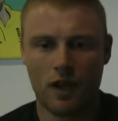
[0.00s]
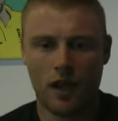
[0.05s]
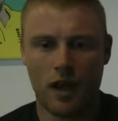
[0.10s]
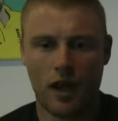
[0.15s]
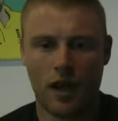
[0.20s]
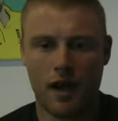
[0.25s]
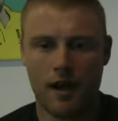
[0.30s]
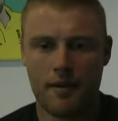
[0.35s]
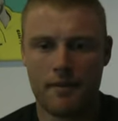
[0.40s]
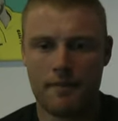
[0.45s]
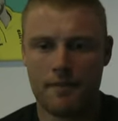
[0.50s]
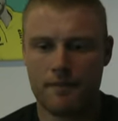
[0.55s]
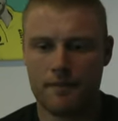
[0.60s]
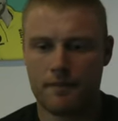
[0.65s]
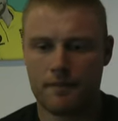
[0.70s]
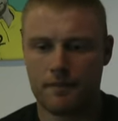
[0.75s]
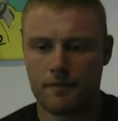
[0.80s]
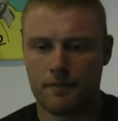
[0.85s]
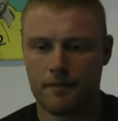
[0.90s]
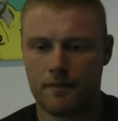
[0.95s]

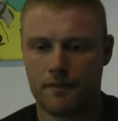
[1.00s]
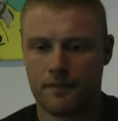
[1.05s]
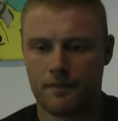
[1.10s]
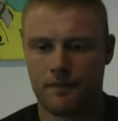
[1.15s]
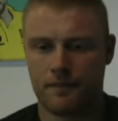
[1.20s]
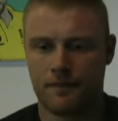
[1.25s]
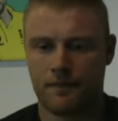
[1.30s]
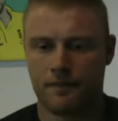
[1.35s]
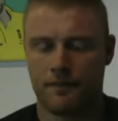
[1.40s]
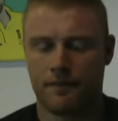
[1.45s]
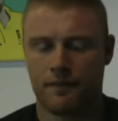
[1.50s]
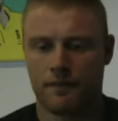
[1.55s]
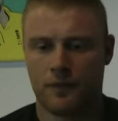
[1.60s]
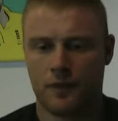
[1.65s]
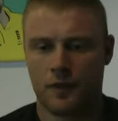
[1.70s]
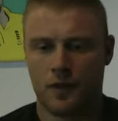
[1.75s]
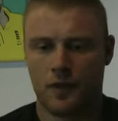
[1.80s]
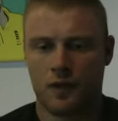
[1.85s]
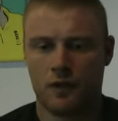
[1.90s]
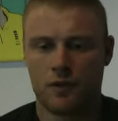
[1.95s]

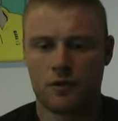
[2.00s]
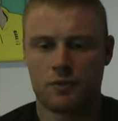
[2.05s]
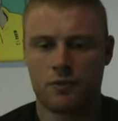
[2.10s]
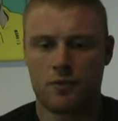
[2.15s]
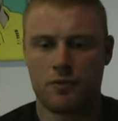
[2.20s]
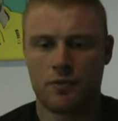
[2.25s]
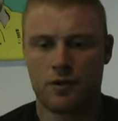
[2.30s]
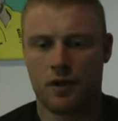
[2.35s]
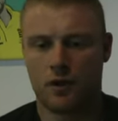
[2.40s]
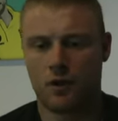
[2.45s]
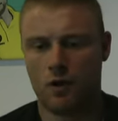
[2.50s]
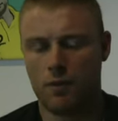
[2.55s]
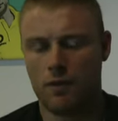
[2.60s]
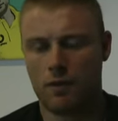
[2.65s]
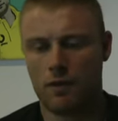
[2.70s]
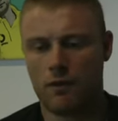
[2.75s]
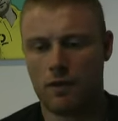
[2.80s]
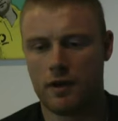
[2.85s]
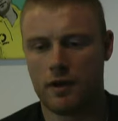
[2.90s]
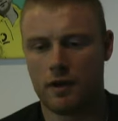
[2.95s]
There's probably a
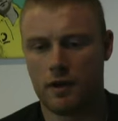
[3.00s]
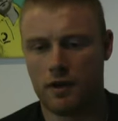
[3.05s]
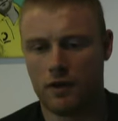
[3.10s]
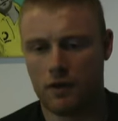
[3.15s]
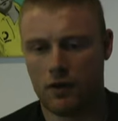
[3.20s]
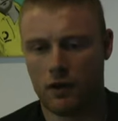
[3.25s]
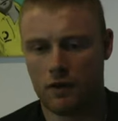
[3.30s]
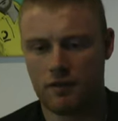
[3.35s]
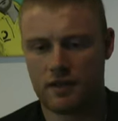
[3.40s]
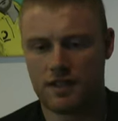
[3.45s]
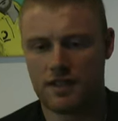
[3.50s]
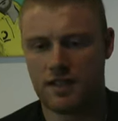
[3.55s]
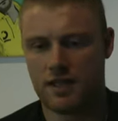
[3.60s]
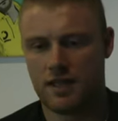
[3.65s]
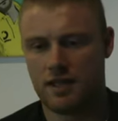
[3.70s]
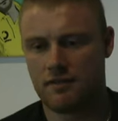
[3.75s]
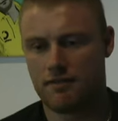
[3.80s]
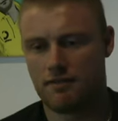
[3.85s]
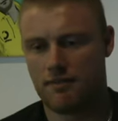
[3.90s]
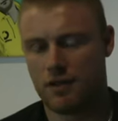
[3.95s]
couple, really.
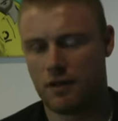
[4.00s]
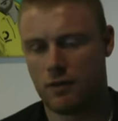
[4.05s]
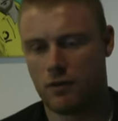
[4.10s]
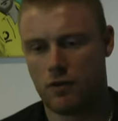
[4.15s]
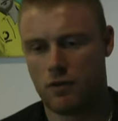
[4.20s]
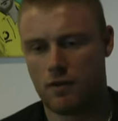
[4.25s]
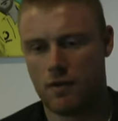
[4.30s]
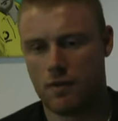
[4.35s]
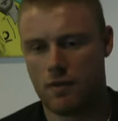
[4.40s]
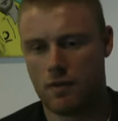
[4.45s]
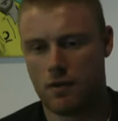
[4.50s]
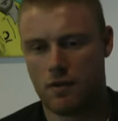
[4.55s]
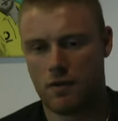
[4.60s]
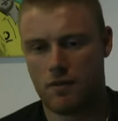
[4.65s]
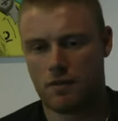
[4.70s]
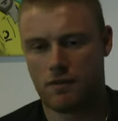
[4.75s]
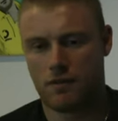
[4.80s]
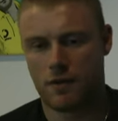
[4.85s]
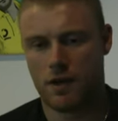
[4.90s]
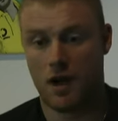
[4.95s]
Obviously, people
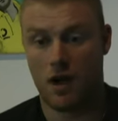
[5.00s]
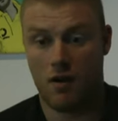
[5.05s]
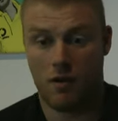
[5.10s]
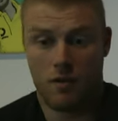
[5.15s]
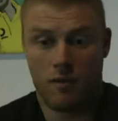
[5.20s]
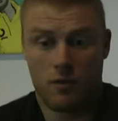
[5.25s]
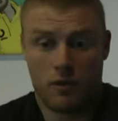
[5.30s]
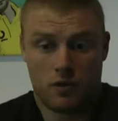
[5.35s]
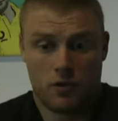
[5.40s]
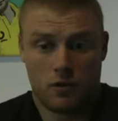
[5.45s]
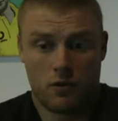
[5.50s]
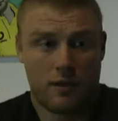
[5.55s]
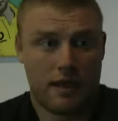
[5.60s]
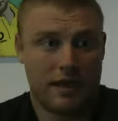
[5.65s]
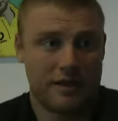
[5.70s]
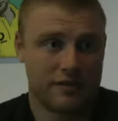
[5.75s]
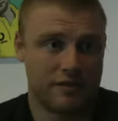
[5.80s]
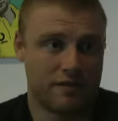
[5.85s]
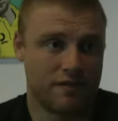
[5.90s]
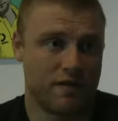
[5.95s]
remember, and I remember
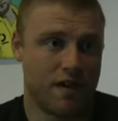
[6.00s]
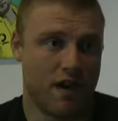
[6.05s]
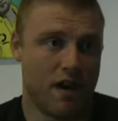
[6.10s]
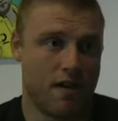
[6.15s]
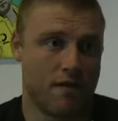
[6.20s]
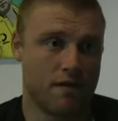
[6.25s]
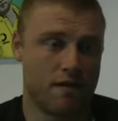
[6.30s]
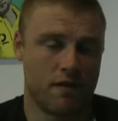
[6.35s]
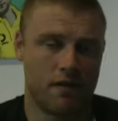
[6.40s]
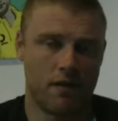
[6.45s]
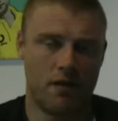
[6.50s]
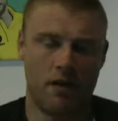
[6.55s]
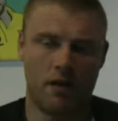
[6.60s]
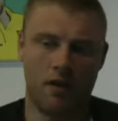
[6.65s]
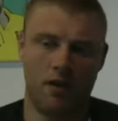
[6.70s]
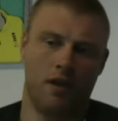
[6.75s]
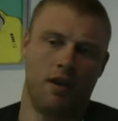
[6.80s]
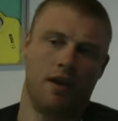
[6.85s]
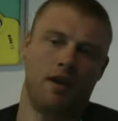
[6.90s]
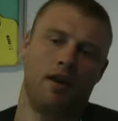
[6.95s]
2005.
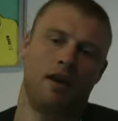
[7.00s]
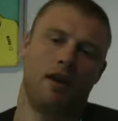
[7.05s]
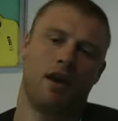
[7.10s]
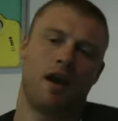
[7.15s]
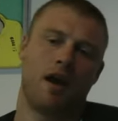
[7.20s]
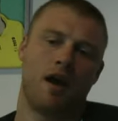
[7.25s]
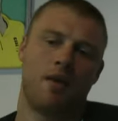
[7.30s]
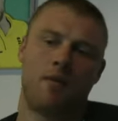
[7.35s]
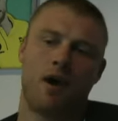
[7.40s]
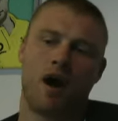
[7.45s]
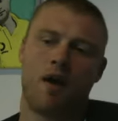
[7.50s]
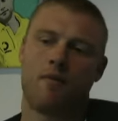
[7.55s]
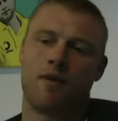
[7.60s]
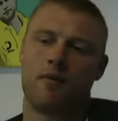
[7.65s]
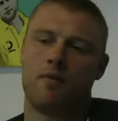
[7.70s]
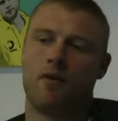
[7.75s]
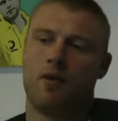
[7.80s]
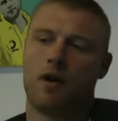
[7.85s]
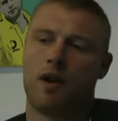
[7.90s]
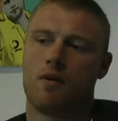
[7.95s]
But I
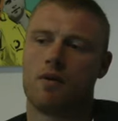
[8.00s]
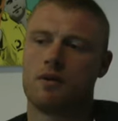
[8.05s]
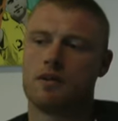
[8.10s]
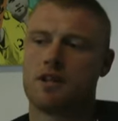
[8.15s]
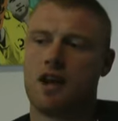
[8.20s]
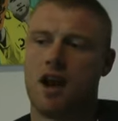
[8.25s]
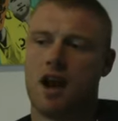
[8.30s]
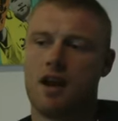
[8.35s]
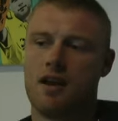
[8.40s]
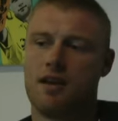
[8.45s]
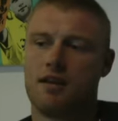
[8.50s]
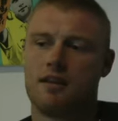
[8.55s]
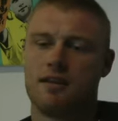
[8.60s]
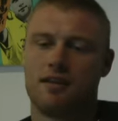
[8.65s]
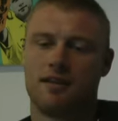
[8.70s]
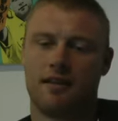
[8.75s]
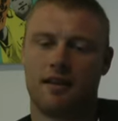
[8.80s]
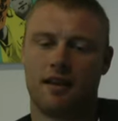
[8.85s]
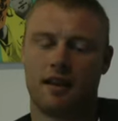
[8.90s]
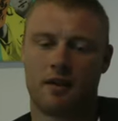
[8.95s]
remember when I was 9
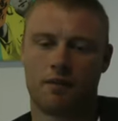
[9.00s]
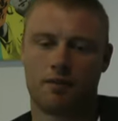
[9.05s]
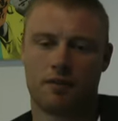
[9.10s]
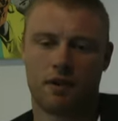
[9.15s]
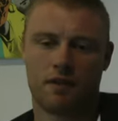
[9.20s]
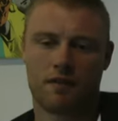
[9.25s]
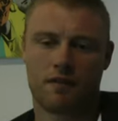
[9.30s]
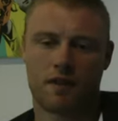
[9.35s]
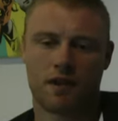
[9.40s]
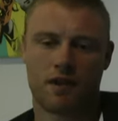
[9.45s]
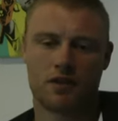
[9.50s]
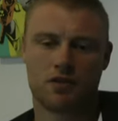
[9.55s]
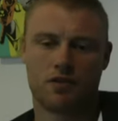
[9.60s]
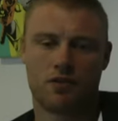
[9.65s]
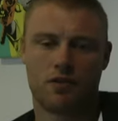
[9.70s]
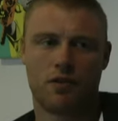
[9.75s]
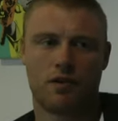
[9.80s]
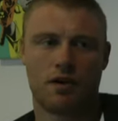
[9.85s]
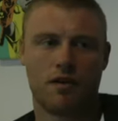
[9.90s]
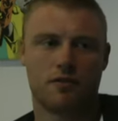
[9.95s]
and I played for
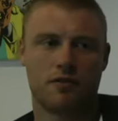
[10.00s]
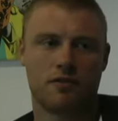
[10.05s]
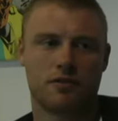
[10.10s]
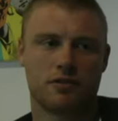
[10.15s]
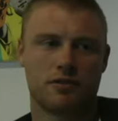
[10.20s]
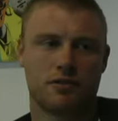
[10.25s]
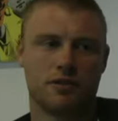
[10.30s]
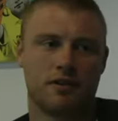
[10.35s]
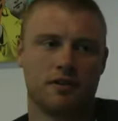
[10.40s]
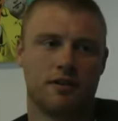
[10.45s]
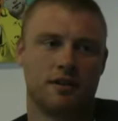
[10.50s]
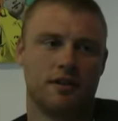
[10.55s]
Lancashire under-11s,